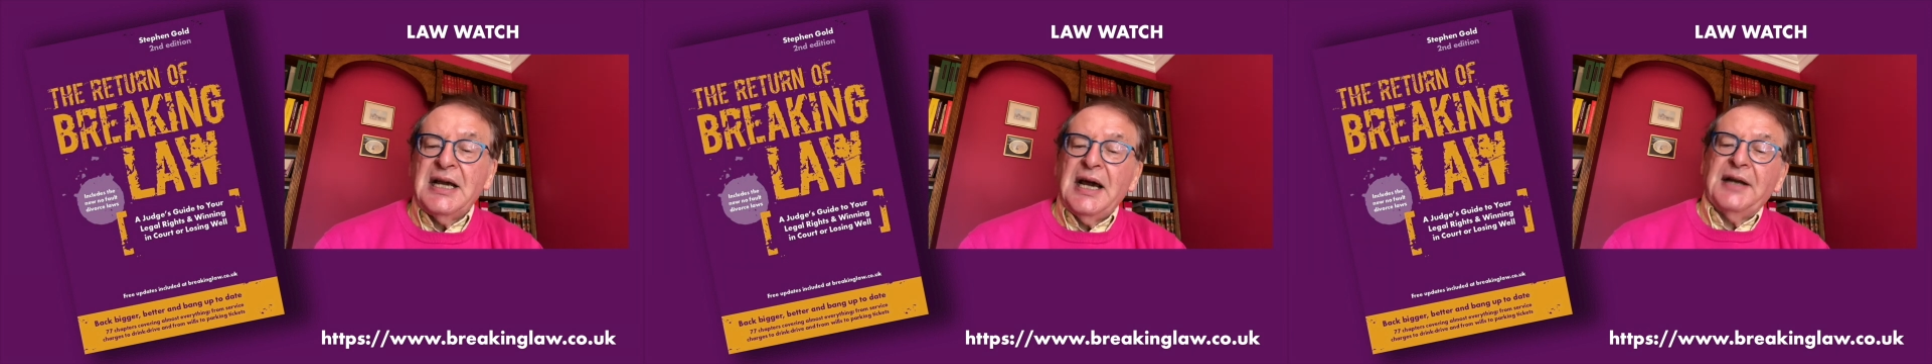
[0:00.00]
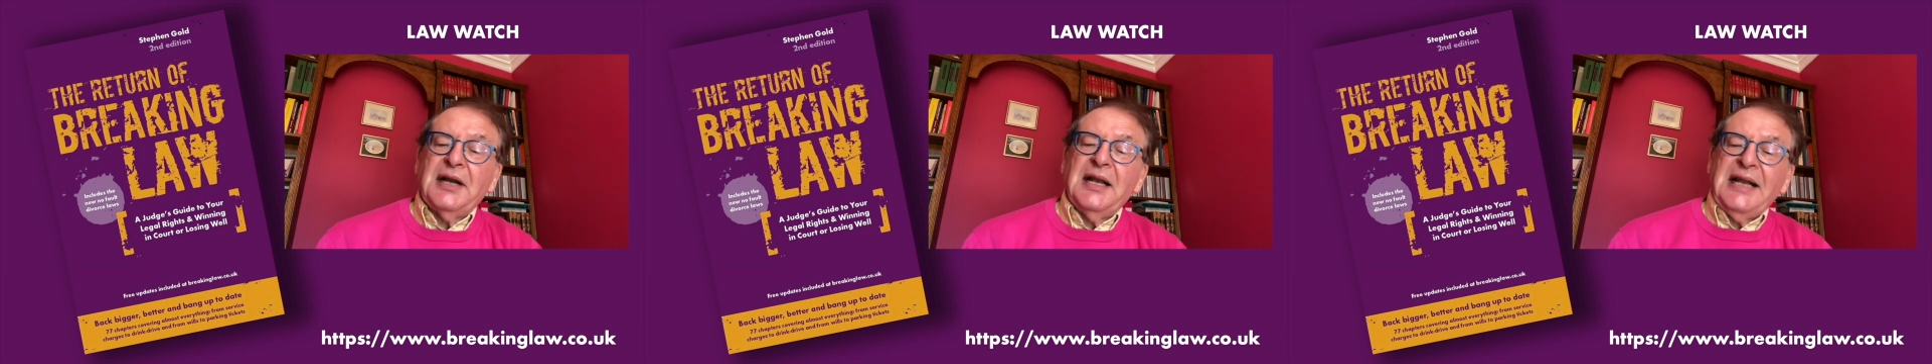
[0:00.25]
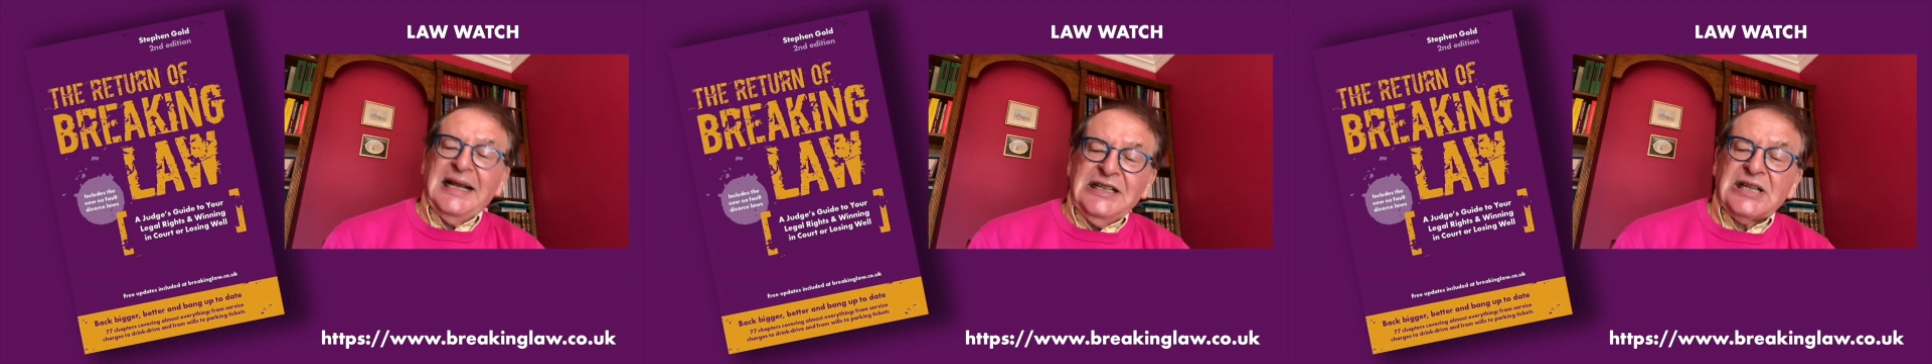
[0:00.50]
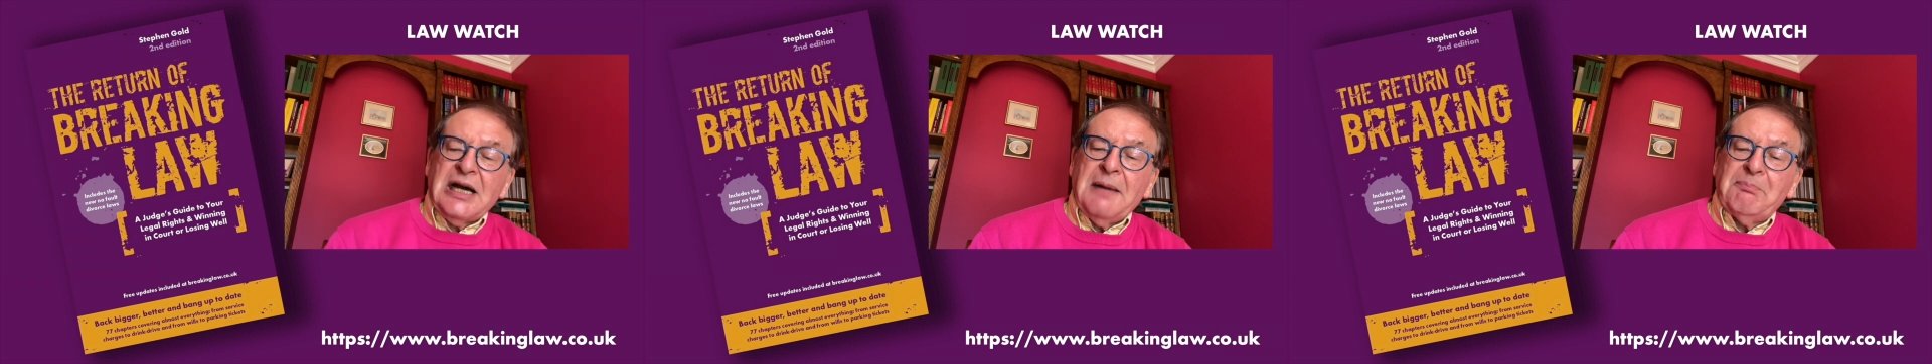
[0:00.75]
and a
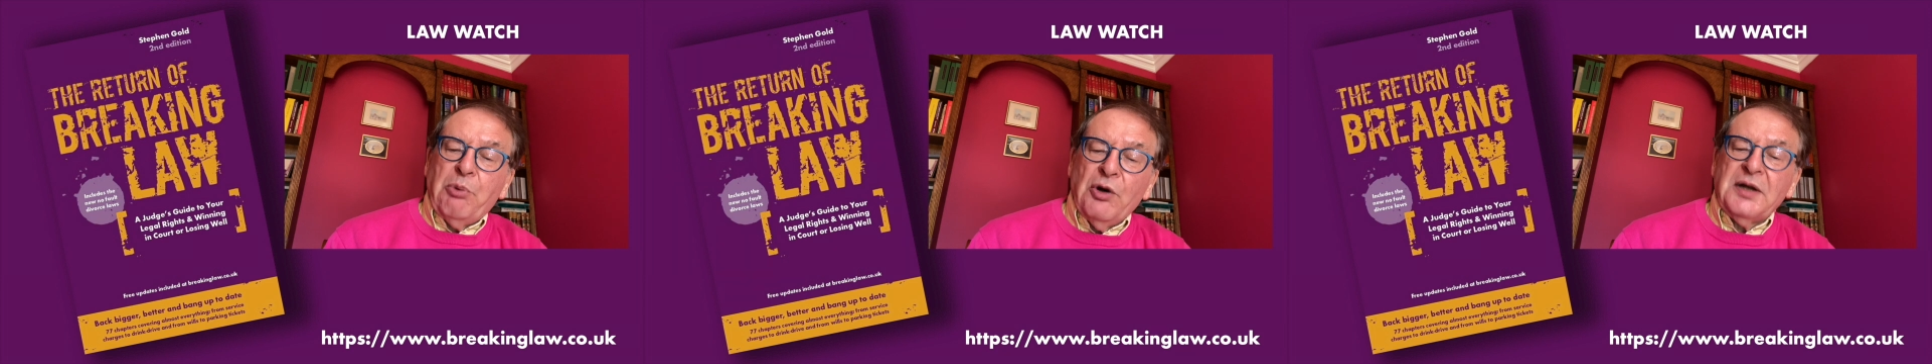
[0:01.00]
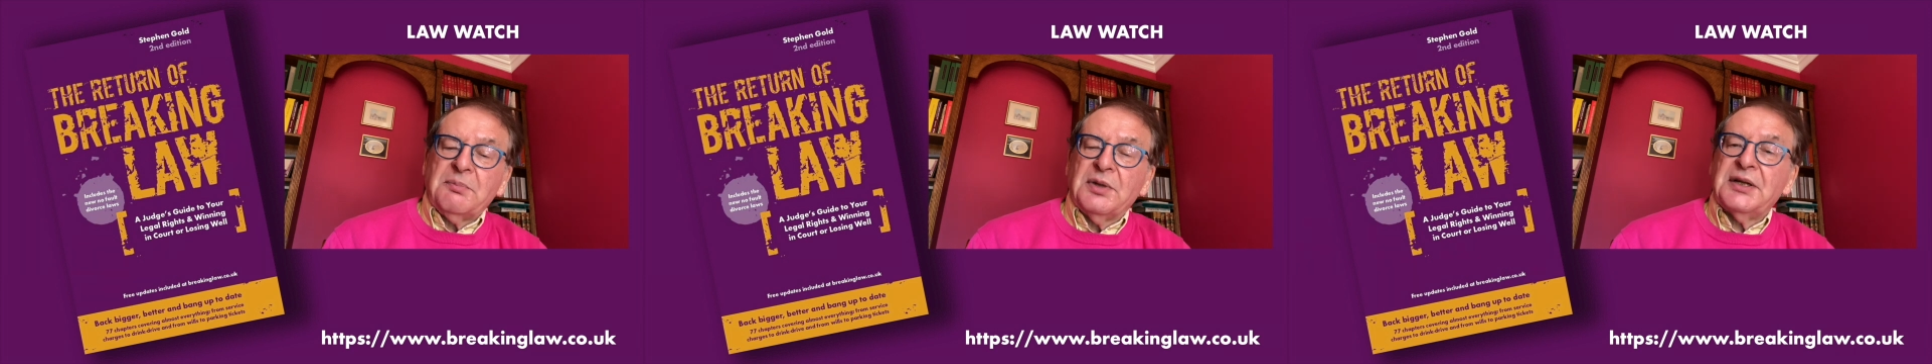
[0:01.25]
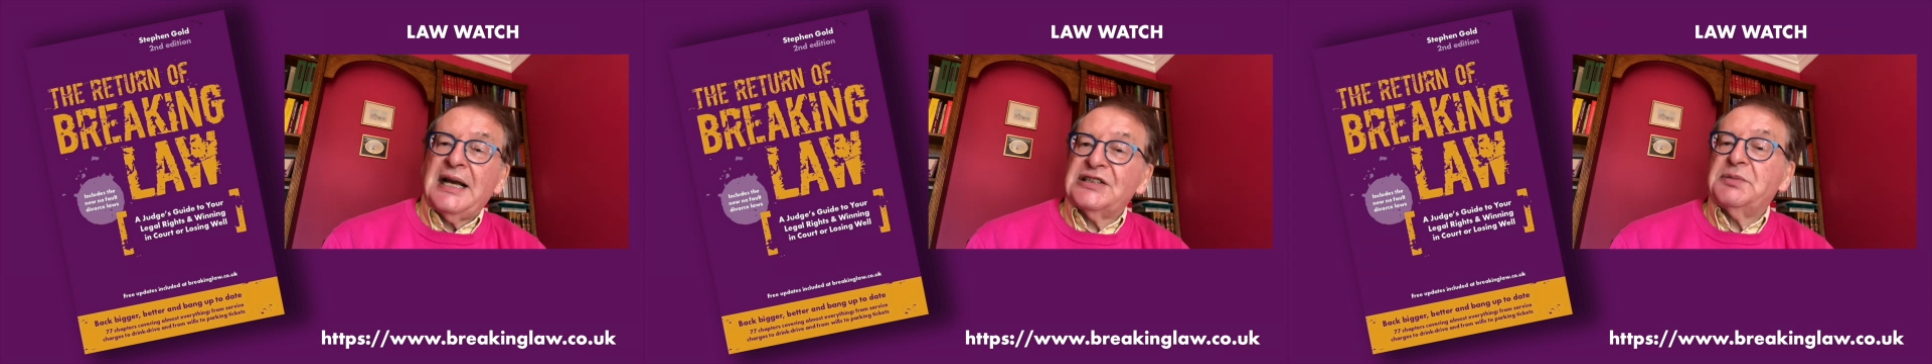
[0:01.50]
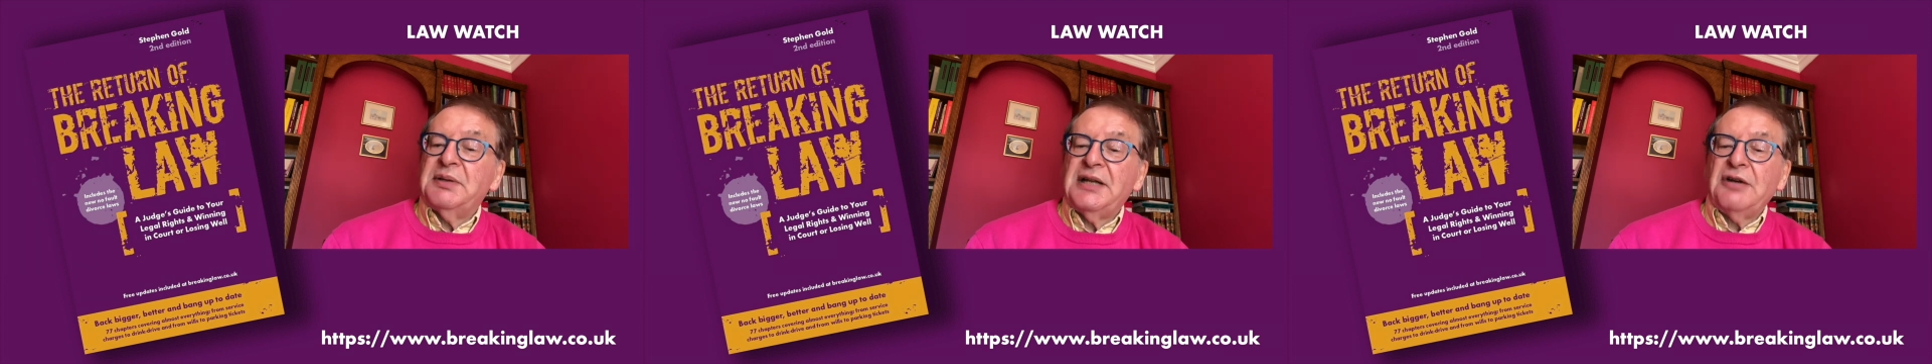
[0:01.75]
later appointment has
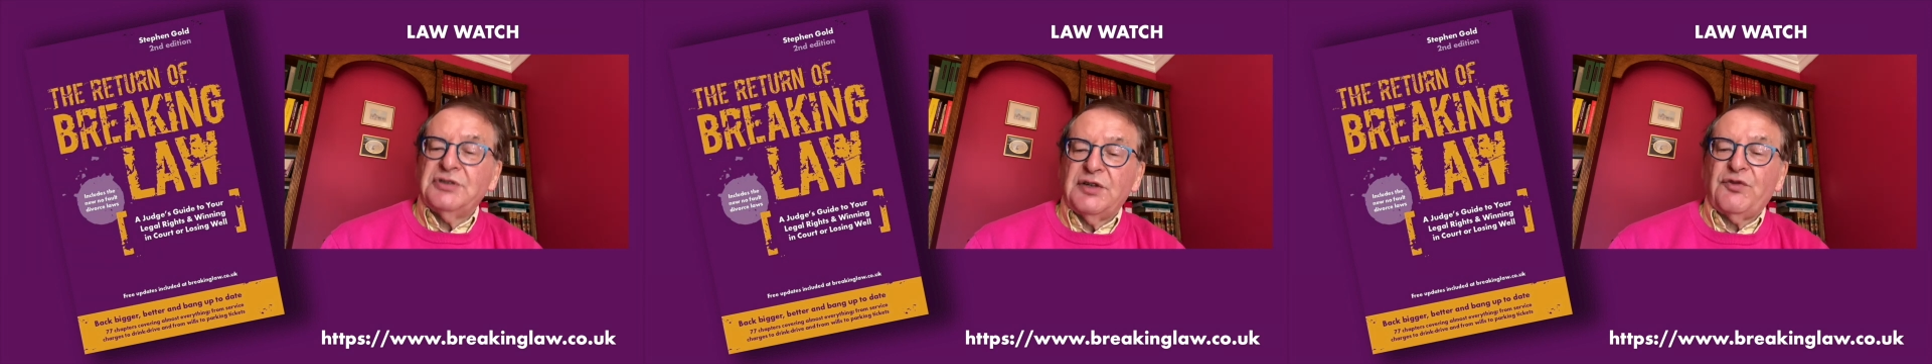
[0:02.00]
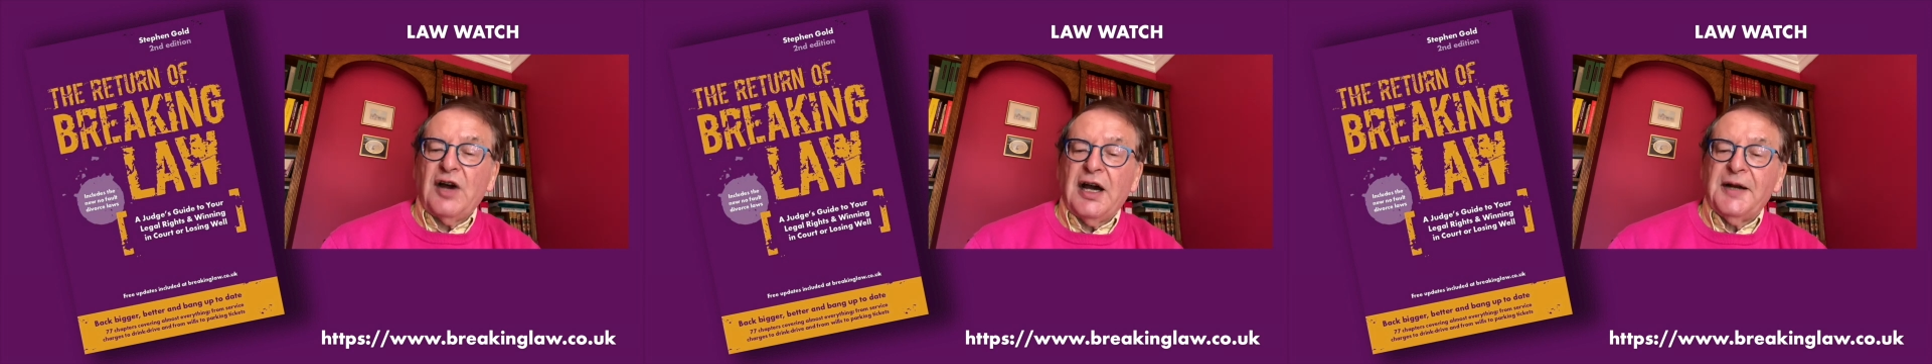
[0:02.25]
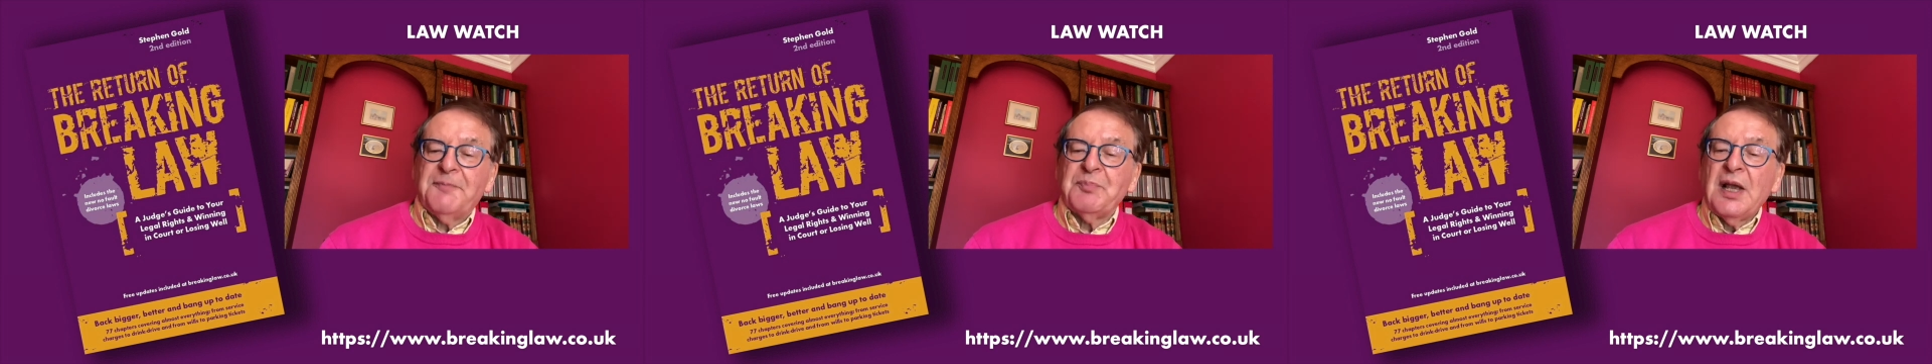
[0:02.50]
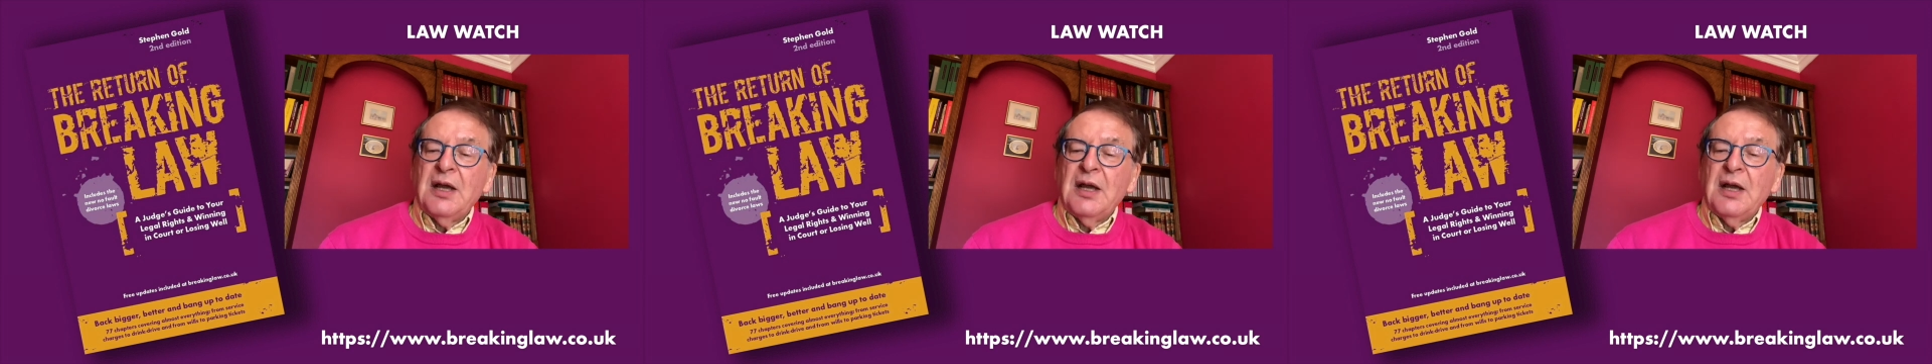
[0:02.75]
to be notified?